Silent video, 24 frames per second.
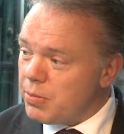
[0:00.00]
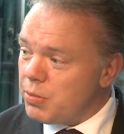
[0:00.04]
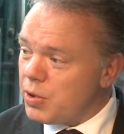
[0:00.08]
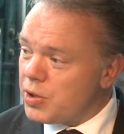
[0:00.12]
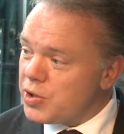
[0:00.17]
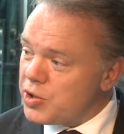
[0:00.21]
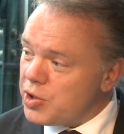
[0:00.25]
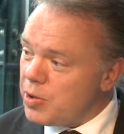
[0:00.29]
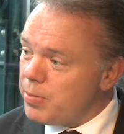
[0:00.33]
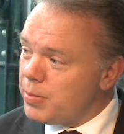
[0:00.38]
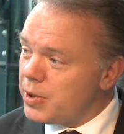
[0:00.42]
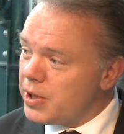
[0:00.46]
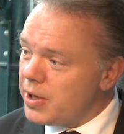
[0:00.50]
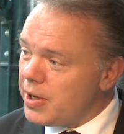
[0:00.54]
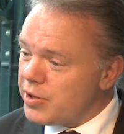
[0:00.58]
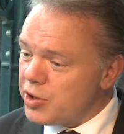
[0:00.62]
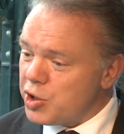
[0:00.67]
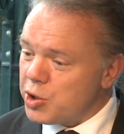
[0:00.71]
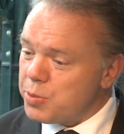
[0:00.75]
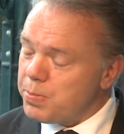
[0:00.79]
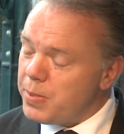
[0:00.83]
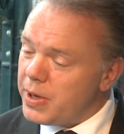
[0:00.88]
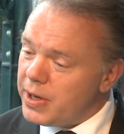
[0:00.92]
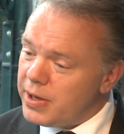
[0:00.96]
while somebody
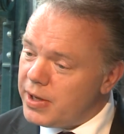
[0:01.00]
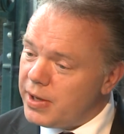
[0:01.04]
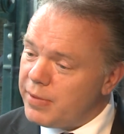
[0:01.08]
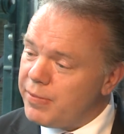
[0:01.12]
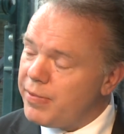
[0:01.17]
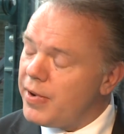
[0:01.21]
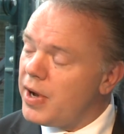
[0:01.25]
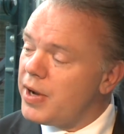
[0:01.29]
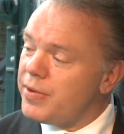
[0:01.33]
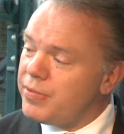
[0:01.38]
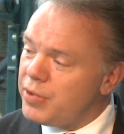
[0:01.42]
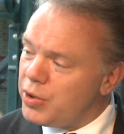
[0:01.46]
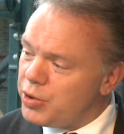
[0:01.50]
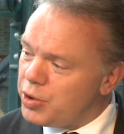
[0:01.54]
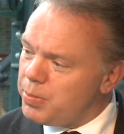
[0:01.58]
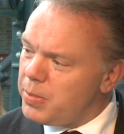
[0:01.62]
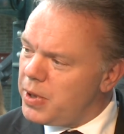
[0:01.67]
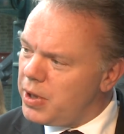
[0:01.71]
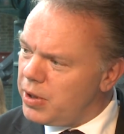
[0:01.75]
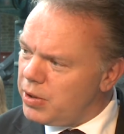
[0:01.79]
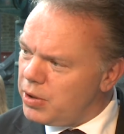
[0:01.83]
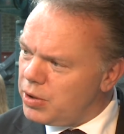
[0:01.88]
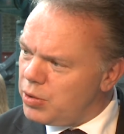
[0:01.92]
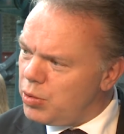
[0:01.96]
else is spending 500
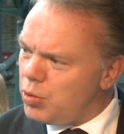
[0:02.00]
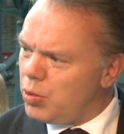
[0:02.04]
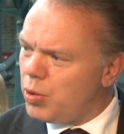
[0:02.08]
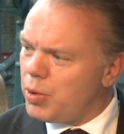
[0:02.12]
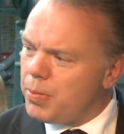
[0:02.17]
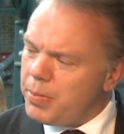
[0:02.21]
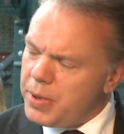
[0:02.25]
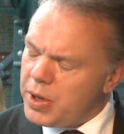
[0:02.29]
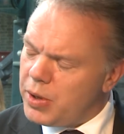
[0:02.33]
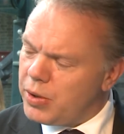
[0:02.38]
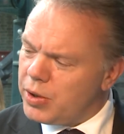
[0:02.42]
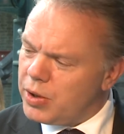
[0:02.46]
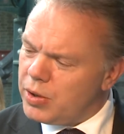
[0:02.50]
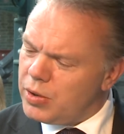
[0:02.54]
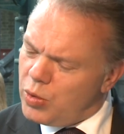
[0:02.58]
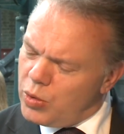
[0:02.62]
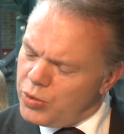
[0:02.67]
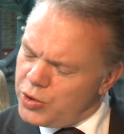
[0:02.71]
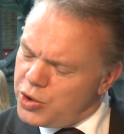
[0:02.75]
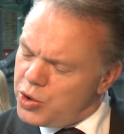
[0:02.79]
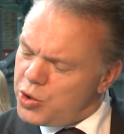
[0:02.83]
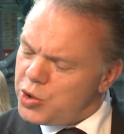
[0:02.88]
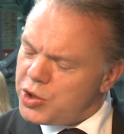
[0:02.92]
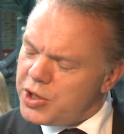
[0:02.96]
million or a billion
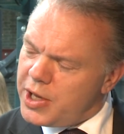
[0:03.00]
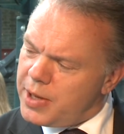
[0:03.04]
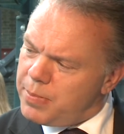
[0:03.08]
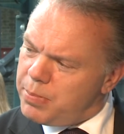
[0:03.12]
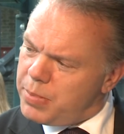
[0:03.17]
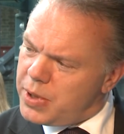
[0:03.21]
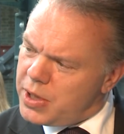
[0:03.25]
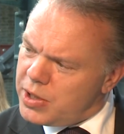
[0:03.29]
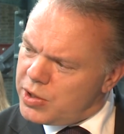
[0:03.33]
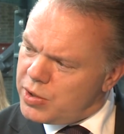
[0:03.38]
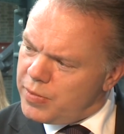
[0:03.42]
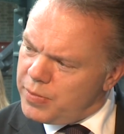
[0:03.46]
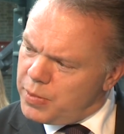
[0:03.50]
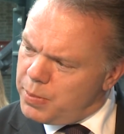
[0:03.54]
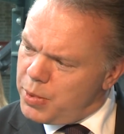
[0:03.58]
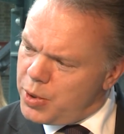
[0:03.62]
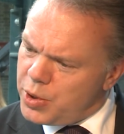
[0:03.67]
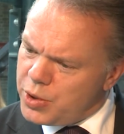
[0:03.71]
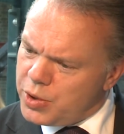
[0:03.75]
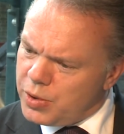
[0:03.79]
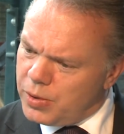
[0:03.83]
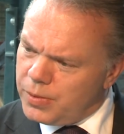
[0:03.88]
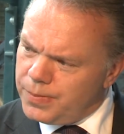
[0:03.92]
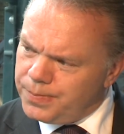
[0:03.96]
on just that piece of the
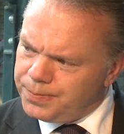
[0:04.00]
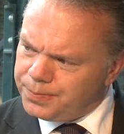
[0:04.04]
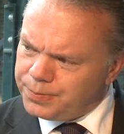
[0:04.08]
puzzle?